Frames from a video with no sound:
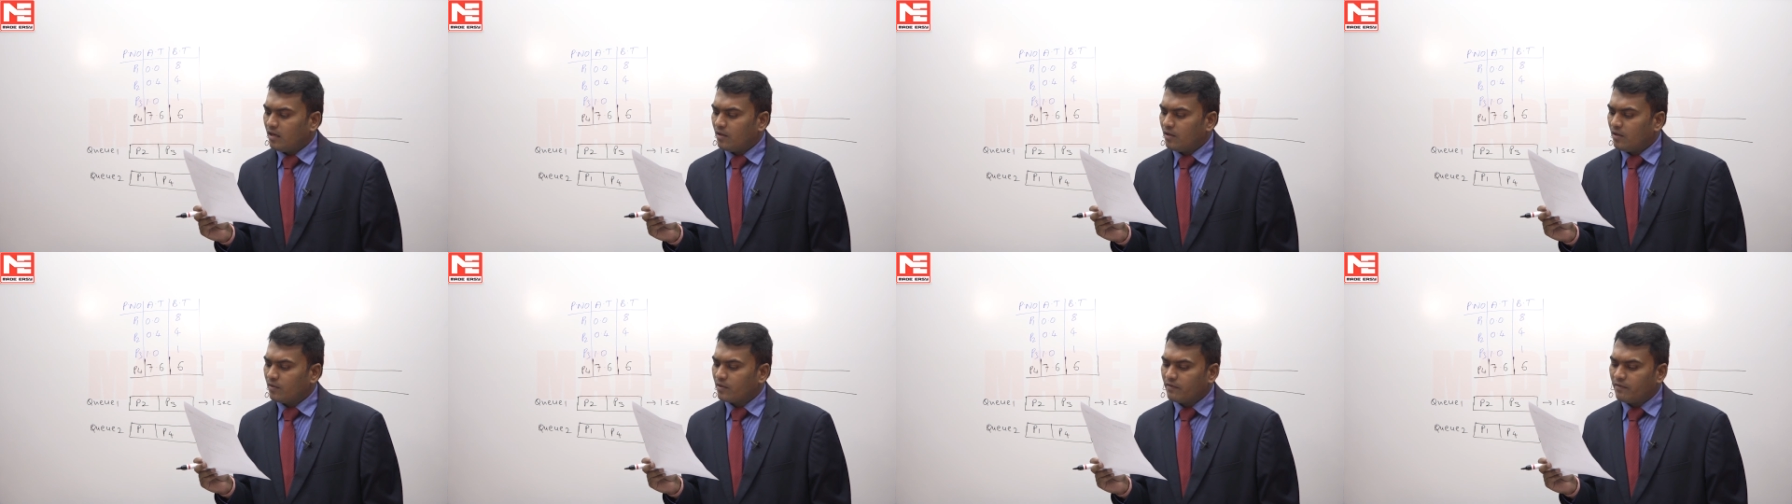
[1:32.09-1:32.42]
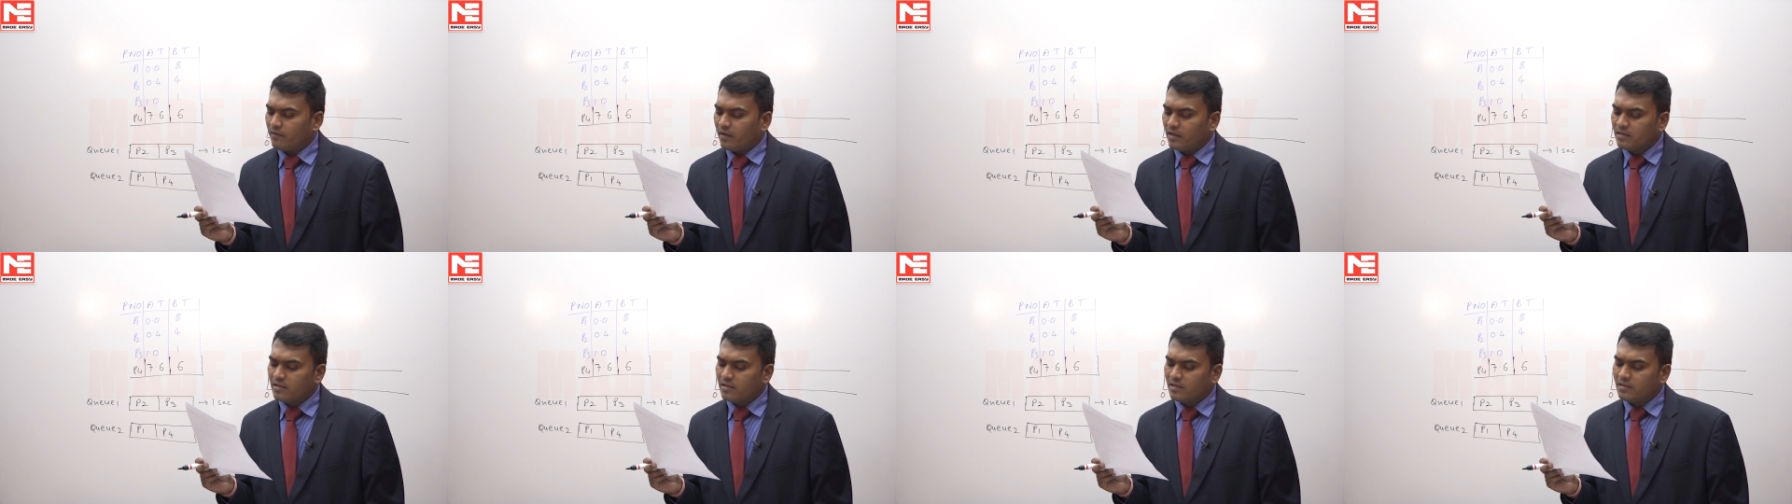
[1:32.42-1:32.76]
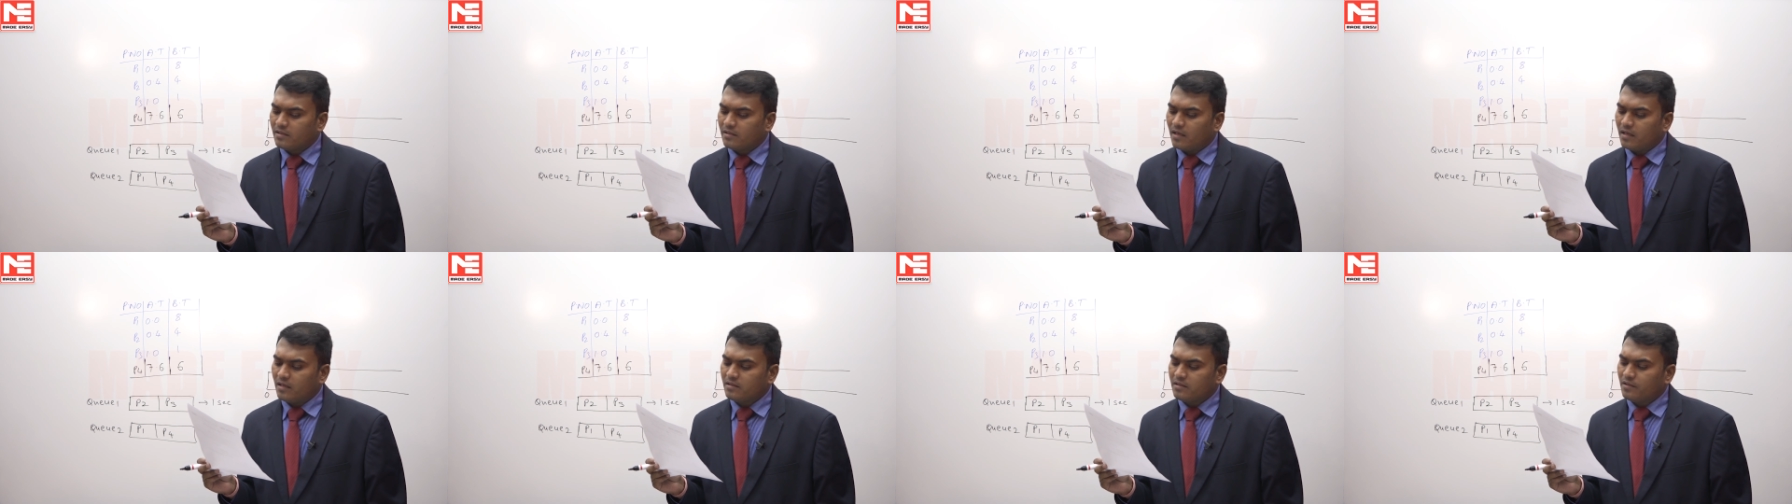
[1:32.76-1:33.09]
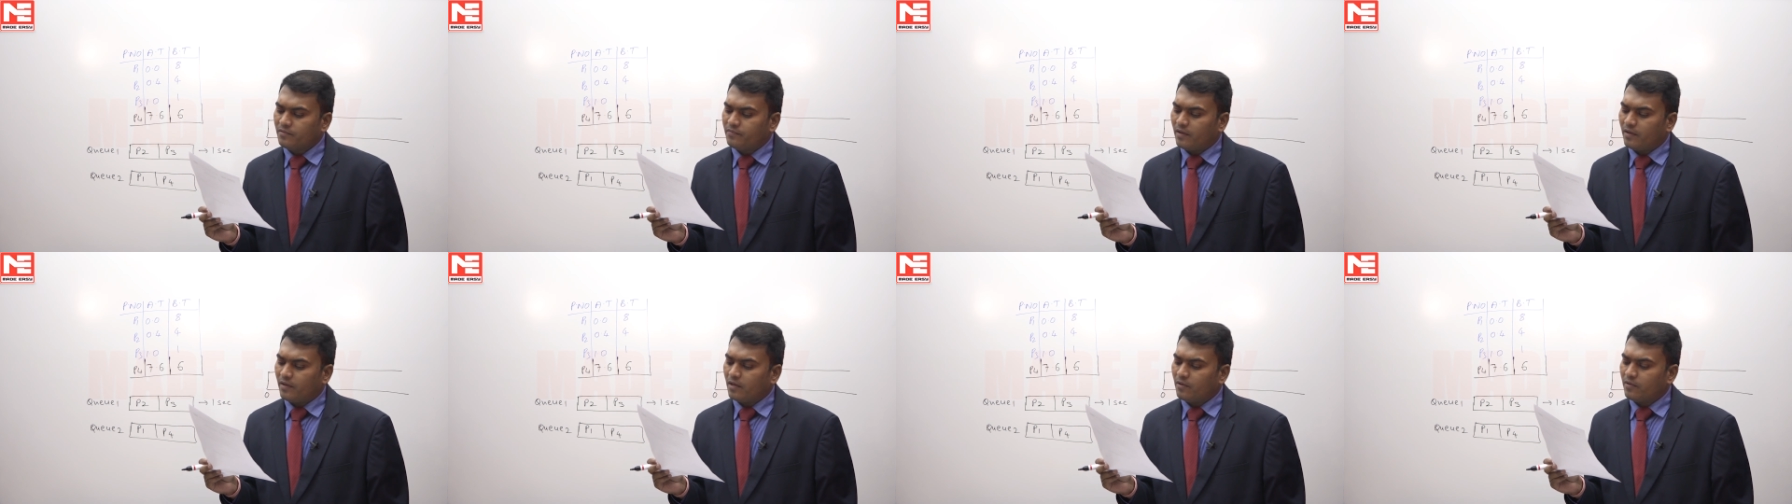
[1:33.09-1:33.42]
okay what is the
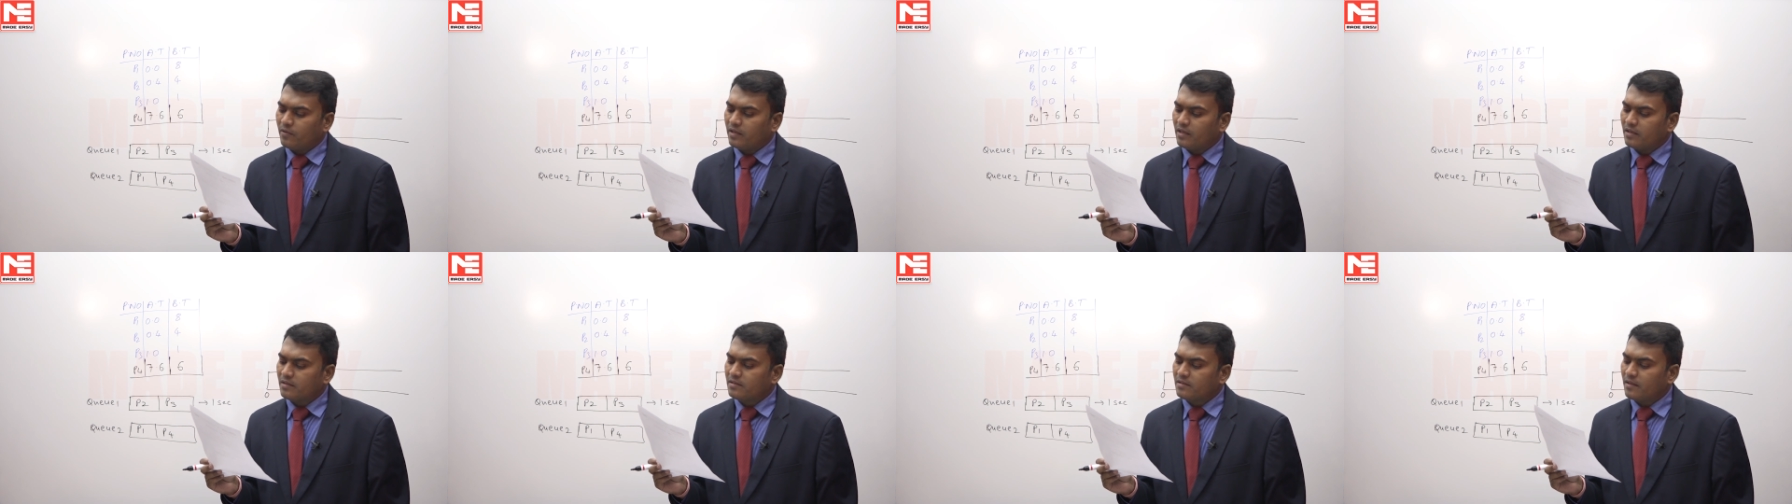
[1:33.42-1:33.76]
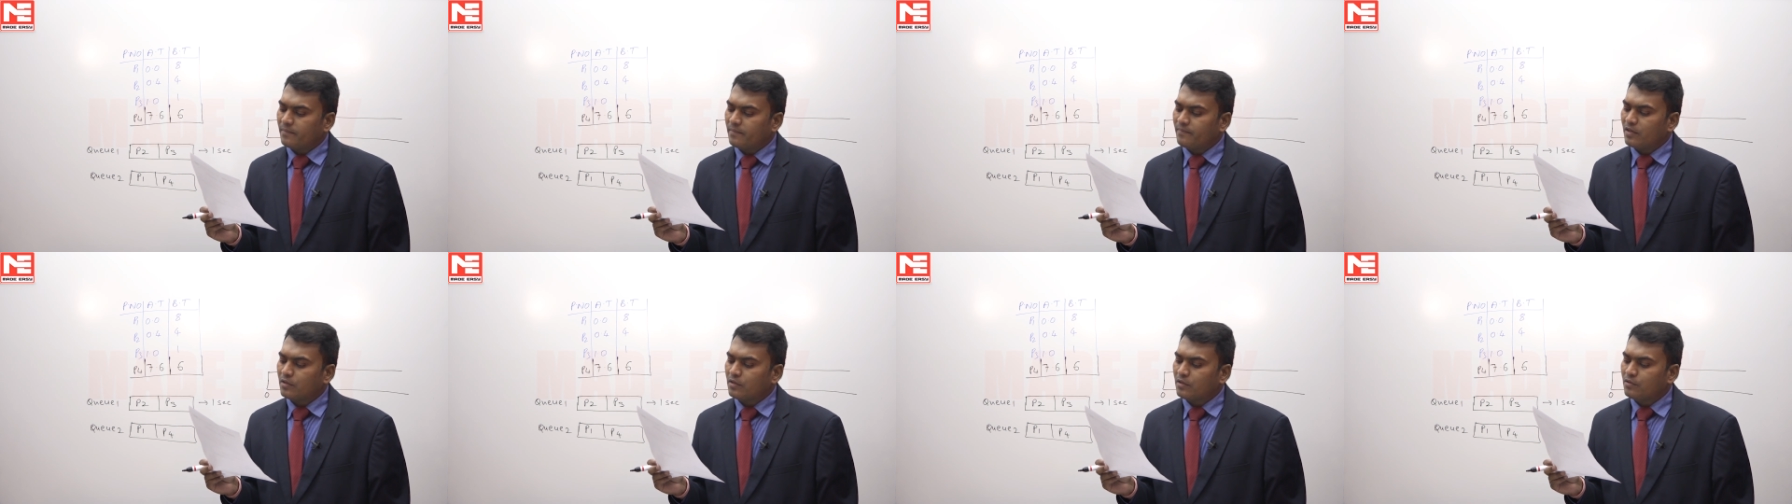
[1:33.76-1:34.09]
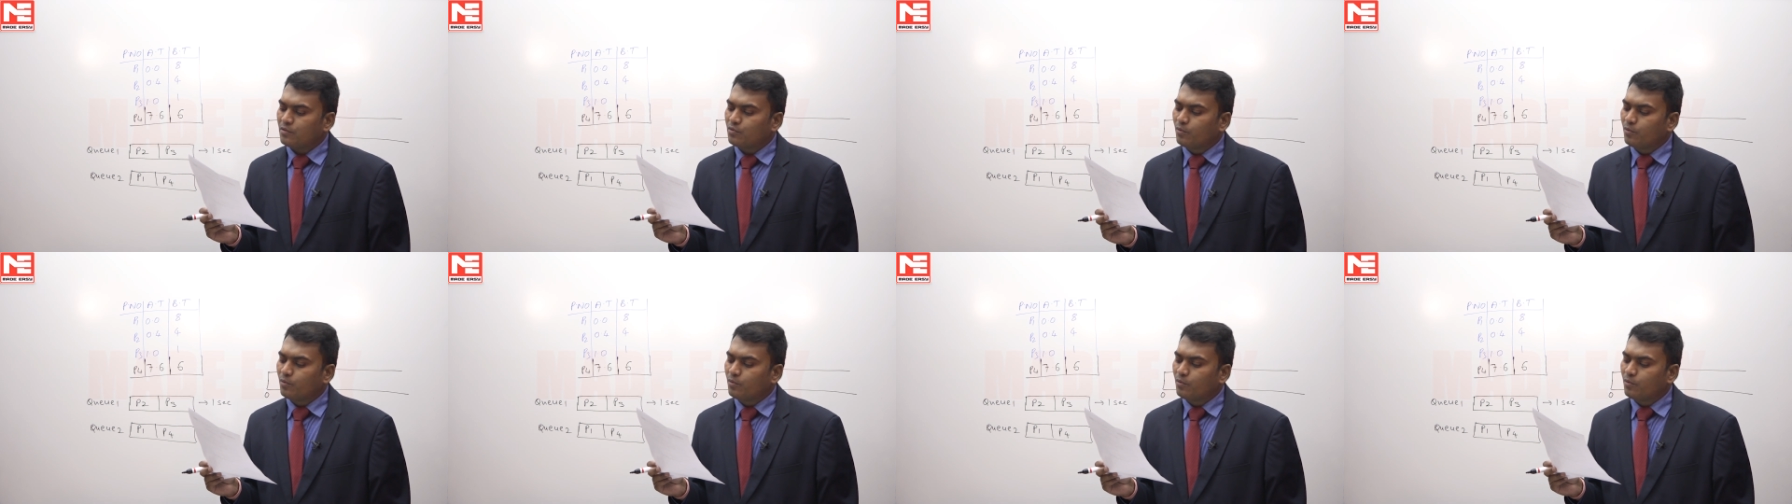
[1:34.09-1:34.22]
strategy following is that